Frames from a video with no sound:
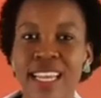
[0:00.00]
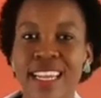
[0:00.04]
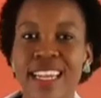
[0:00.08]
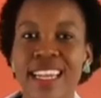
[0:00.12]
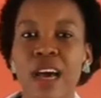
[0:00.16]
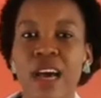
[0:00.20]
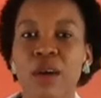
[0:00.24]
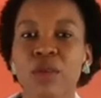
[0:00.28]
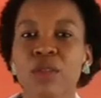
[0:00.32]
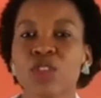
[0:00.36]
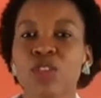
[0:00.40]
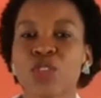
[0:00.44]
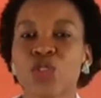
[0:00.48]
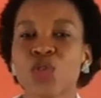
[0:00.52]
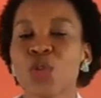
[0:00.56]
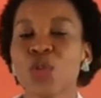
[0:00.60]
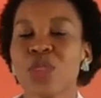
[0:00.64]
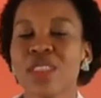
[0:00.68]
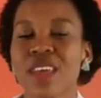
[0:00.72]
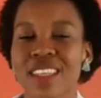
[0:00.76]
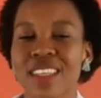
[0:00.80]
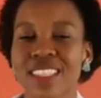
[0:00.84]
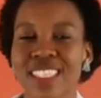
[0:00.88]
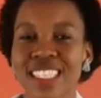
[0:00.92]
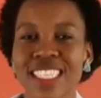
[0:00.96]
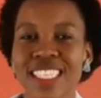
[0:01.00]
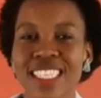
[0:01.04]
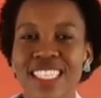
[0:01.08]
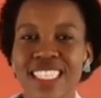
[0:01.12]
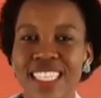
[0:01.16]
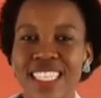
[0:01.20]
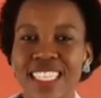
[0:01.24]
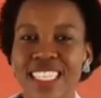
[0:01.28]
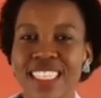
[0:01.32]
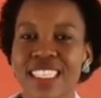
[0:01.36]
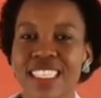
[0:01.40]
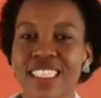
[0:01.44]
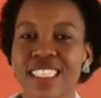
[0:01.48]
Now, the
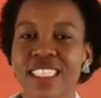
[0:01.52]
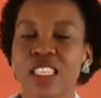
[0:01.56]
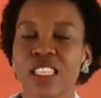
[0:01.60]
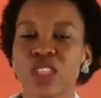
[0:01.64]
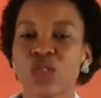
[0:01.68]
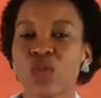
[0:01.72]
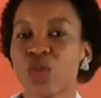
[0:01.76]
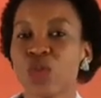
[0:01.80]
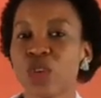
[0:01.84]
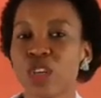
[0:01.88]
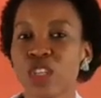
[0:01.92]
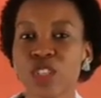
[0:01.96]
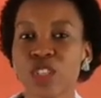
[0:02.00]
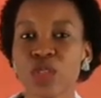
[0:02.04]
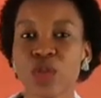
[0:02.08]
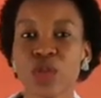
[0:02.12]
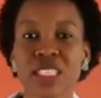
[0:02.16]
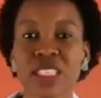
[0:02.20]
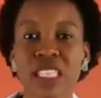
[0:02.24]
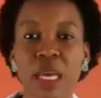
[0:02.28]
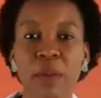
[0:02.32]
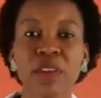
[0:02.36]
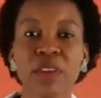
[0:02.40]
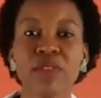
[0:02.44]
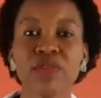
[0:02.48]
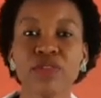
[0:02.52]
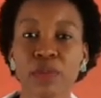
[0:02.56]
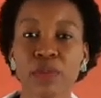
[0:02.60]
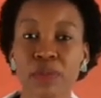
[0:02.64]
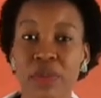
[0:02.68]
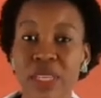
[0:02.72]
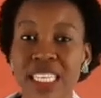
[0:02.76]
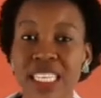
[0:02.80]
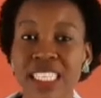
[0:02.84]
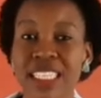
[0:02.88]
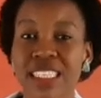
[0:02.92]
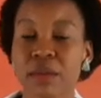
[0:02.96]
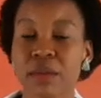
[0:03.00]
2016 World Youth Summit for
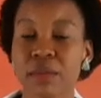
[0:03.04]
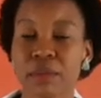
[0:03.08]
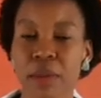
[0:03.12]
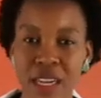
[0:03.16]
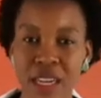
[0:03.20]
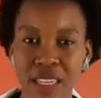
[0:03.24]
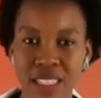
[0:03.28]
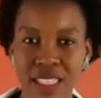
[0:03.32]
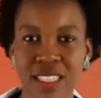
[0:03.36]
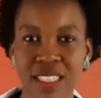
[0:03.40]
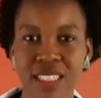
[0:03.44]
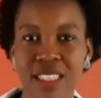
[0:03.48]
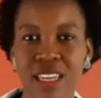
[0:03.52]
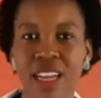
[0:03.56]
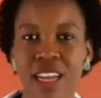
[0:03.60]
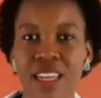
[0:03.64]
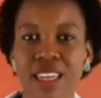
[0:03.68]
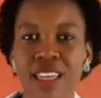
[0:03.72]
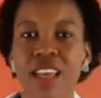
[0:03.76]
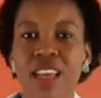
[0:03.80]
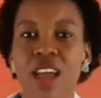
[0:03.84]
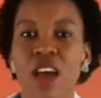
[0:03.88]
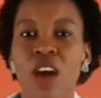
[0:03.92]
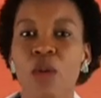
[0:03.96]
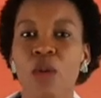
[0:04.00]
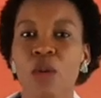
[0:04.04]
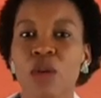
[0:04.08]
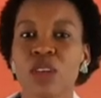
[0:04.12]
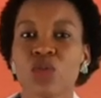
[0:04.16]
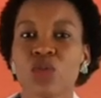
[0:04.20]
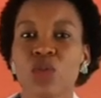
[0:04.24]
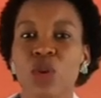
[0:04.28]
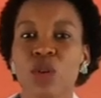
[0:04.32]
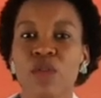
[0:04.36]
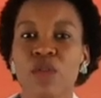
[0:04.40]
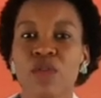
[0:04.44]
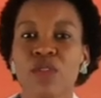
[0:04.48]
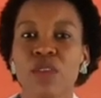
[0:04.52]
Peace in Pakistan was
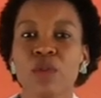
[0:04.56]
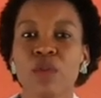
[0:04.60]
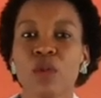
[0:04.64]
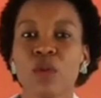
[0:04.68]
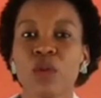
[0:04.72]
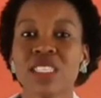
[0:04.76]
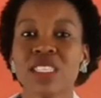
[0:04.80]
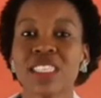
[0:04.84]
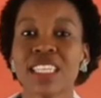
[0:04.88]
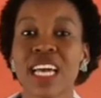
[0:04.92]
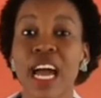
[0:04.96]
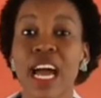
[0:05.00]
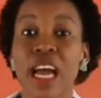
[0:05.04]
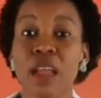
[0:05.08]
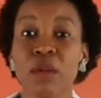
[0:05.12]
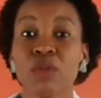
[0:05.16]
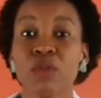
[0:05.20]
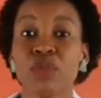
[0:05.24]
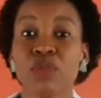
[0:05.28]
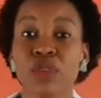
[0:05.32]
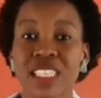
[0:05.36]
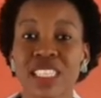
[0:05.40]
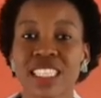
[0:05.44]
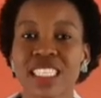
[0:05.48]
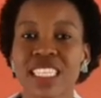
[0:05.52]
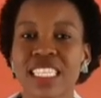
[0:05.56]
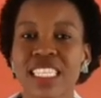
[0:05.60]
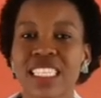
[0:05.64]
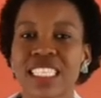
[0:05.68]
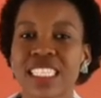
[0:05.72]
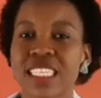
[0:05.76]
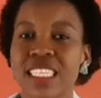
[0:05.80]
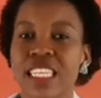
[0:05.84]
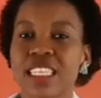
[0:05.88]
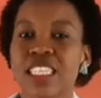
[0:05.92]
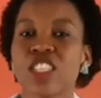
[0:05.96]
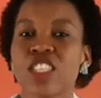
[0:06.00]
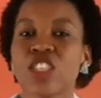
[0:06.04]
one of the most
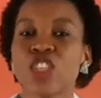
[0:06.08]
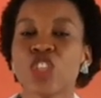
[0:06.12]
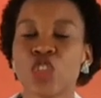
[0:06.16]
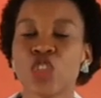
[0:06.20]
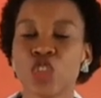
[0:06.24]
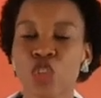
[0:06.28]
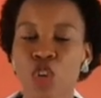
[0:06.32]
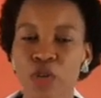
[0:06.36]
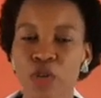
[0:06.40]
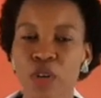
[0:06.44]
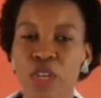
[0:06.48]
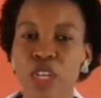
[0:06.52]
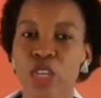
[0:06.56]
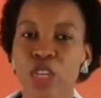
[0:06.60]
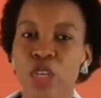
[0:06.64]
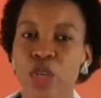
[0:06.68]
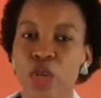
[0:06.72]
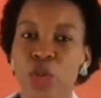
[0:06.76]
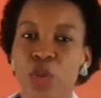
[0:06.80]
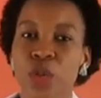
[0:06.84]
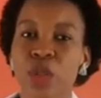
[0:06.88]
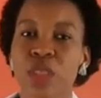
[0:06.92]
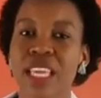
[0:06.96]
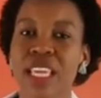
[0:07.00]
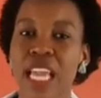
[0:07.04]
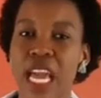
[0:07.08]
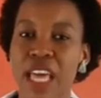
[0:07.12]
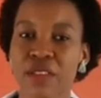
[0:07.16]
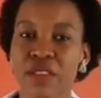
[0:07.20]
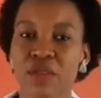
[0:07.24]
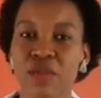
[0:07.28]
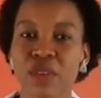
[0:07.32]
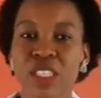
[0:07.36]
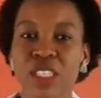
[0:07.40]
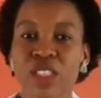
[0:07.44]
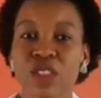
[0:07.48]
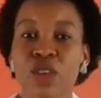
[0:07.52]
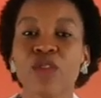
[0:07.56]
unprecedented and historic youth
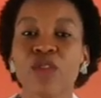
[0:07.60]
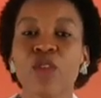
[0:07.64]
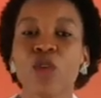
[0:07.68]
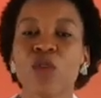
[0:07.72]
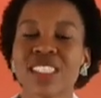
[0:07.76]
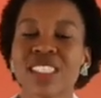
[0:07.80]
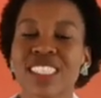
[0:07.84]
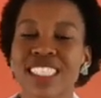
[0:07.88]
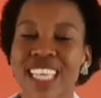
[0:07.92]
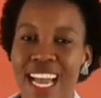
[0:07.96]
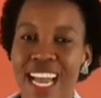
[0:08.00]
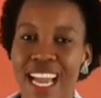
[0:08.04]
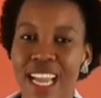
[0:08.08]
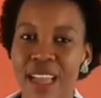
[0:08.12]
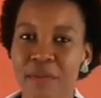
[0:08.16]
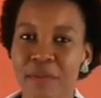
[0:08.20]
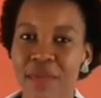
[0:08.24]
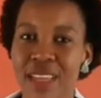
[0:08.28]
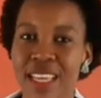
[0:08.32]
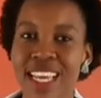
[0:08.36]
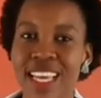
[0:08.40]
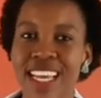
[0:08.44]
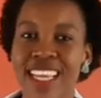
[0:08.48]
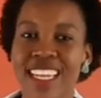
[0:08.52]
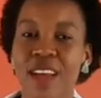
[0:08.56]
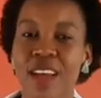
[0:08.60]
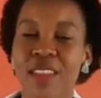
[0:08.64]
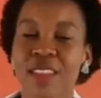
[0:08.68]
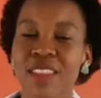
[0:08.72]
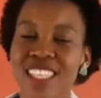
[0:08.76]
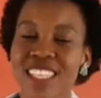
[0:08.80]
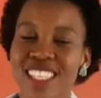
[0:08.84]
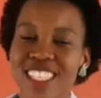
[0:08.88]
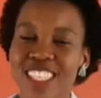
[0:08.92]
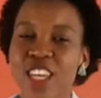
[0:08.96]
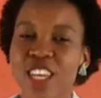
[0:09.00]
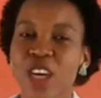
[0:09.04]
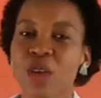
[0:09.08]
gatherings of all time. Now,
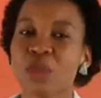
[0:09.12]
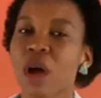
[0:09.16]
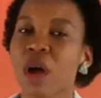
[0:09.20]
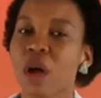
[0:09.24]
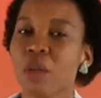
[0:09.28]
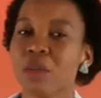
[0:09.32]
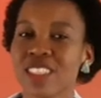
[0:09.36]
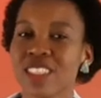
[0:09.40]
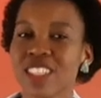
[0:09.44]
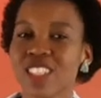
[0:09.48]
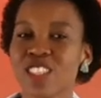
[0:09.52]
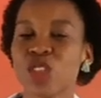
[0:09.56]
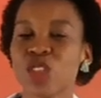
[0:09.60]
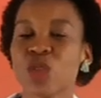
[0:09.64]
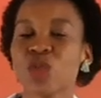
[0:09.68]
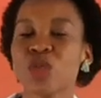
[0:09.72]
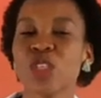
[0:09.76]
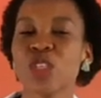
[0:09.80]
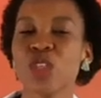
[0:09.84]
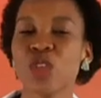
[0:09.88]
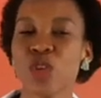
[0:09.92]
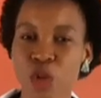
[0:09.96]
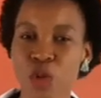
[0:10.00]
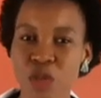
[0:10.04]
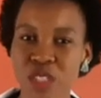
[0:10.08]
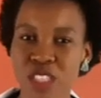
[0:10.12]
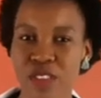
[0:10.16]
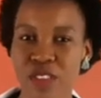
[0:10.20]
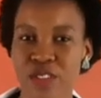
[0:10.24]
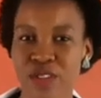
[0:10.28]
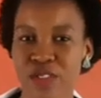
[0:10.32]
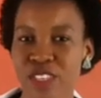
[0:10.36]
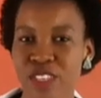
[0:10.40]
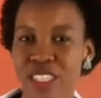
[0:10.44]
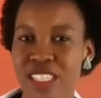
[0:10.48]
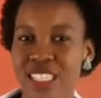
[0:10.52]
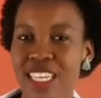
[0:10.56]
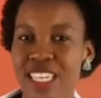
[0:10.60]
this year promises to be no
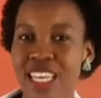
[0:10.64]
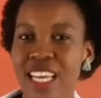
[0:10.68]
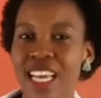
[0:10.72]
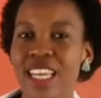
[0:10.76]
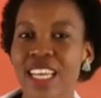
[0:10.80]
different.